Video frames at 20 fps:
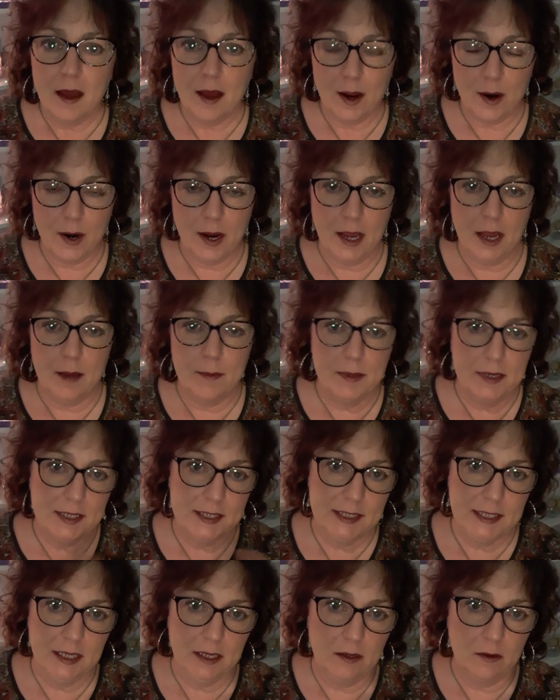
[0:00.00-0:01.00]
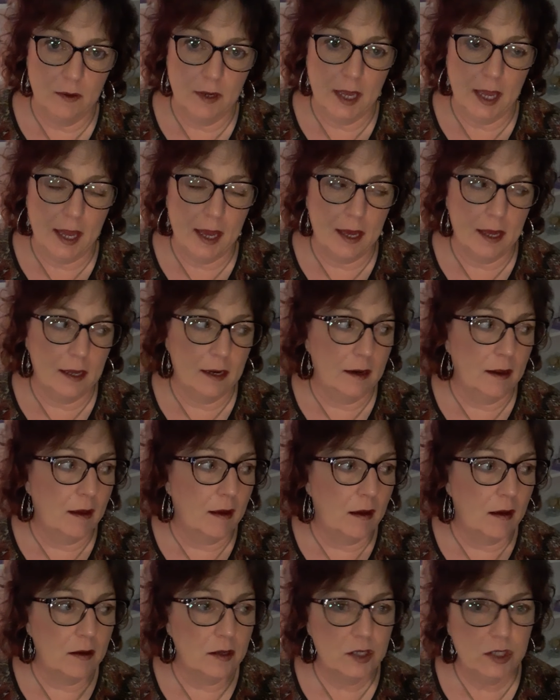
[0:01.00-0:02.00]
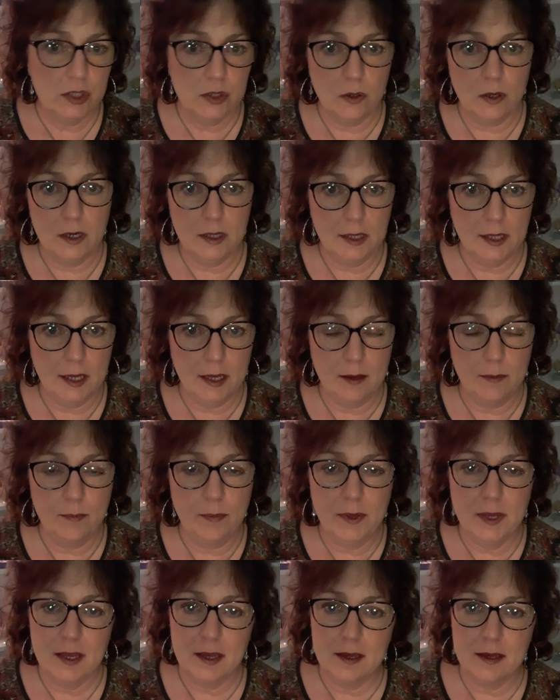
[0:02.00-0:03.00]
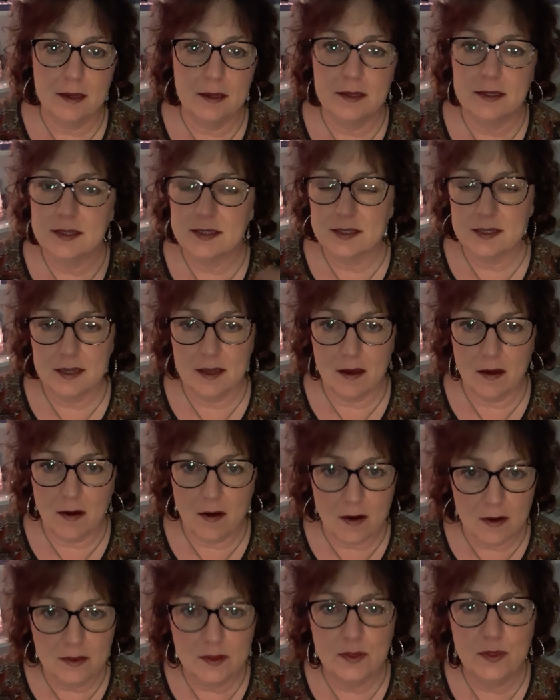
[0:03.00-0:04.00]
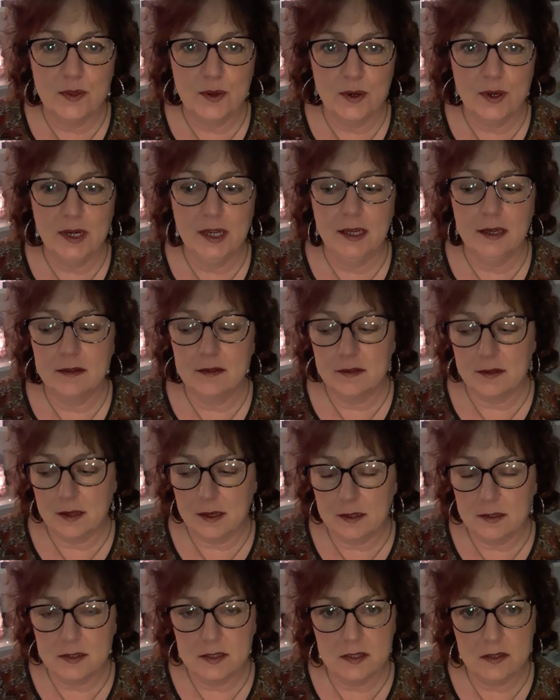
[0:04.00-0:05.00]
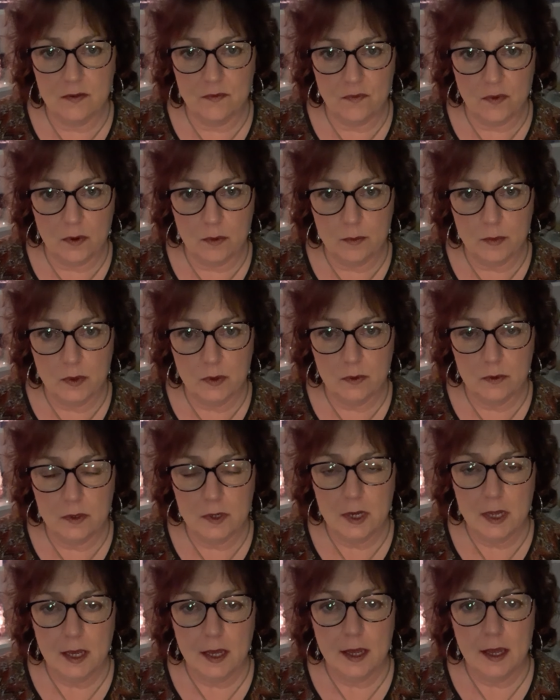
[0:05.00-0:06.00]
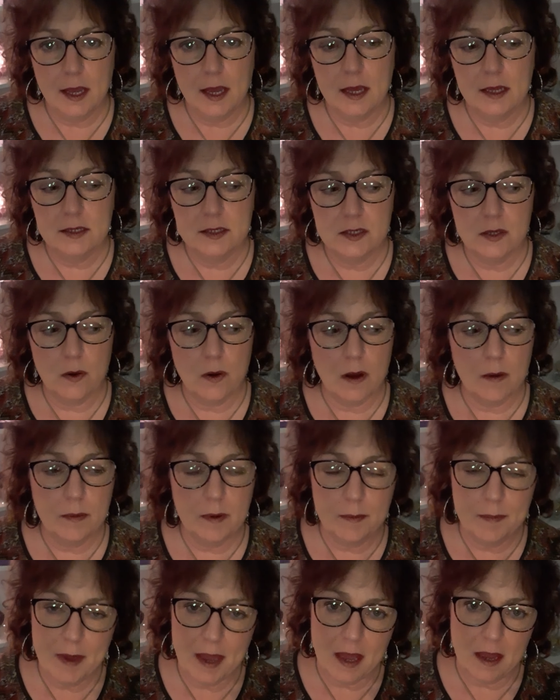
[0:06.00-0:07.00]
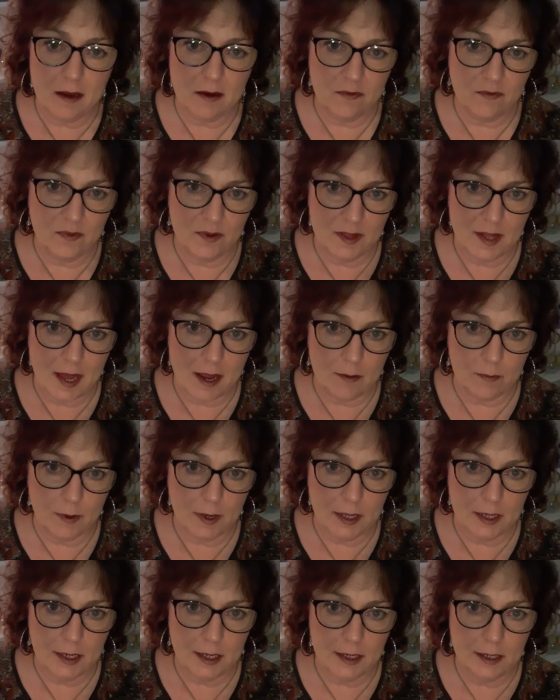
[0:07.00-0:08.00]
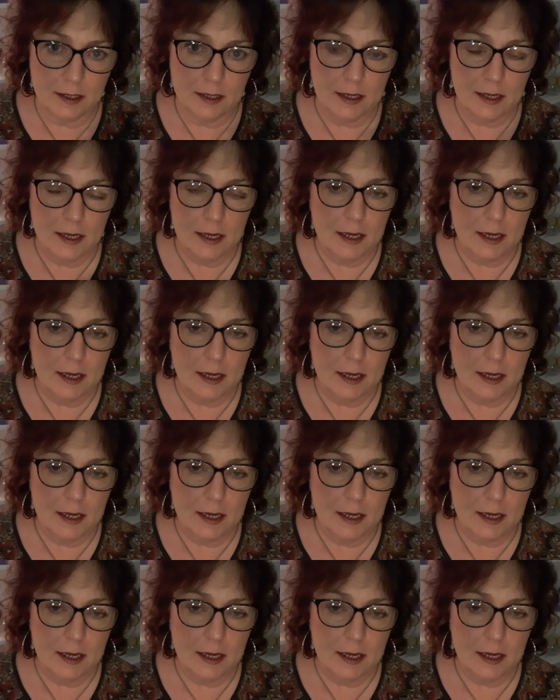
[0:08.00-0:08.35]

All right, I'm going to see you again shortly because on the 30th, it's the full moon, and so I'll be back for that reading.